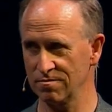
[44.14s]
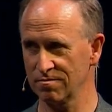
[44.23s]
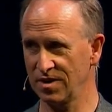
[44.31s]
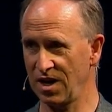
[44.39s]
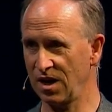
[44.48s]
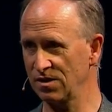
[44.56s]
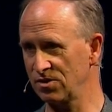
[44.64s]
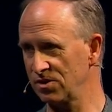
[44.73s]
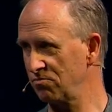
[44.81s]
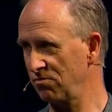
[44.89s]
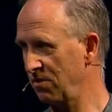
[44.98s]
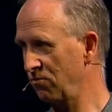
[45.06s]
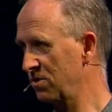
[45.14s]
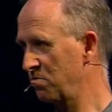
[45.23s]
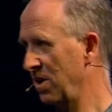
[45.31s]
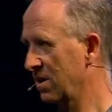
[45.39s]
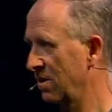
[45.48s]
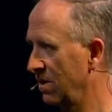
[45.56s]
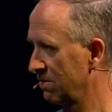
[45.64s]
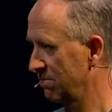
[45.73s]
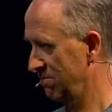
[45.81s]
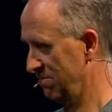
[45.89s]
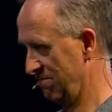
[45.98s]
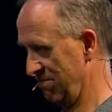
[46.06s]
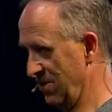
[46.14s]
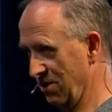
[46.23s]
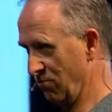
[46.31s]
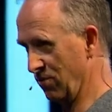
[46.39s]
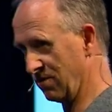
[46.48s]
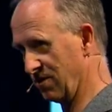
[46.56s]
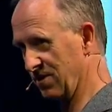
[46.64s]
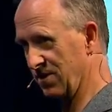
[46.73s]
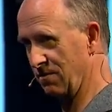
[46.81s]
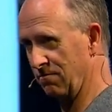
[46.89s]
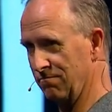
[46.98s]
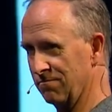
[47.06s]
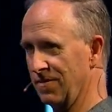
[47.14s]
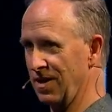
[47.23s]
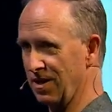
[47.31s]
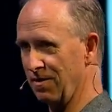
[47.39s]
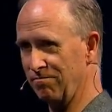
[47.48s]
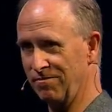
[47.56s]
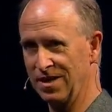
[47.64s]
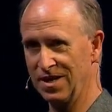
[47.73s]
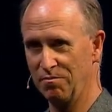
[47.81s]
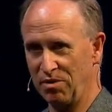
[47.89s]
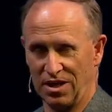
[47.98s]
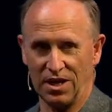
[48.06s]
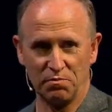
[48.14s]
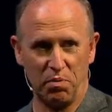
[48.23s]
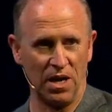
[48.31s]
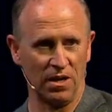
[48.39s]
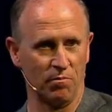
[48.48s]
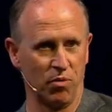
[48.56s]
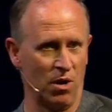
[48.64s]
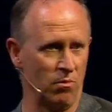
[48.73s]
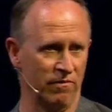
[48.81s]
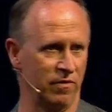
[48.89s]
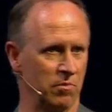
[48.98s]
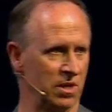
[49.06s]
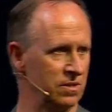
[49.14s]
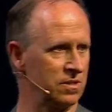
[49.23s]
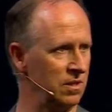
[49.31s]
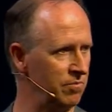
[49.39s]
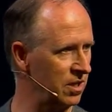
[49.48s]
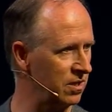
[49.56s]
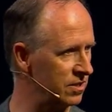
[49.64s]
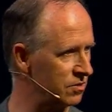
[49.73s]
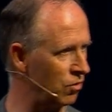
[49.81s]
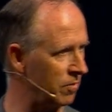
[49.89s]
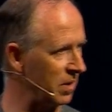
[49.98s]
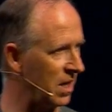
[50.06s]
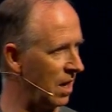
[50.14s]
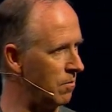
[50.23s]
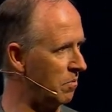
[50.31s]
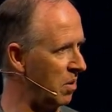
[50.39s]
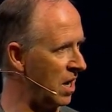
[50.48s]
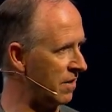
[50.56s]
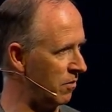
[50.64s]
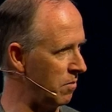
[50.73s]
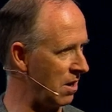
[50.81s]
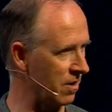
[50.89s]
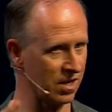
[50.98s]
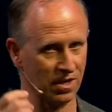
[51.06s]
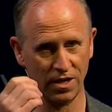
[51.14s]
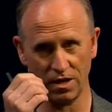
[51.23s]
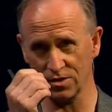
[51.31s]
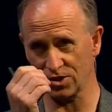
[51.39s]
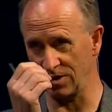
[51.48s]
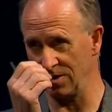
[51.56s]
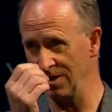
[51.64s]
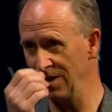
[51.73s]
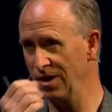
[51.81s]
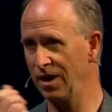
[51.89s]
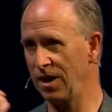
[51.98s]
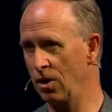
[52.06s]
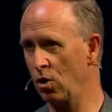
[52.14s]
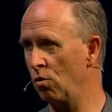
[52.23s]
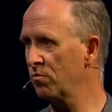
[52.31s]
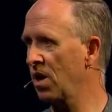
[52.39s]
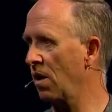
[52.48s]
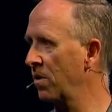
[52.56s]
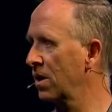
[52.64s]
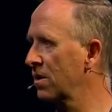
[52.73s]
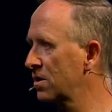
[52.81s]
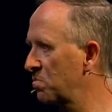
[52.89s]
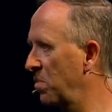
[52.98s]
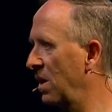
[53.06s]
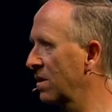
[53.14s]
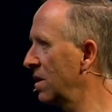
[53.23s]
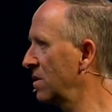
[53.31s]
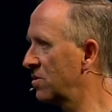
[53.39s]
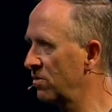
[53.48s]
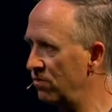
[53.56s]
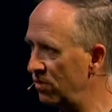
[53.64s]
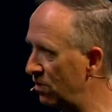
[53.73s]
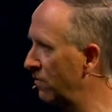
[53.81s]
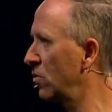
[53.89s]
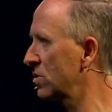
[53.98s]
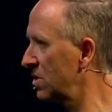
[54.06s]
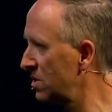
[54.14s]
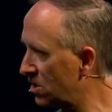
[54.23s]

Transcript: Kansas. Well, it was back then. Don't know what it is now. But that's part of the problem for me, you see, because what became a part of American culture here, homecoming, expanding to universities,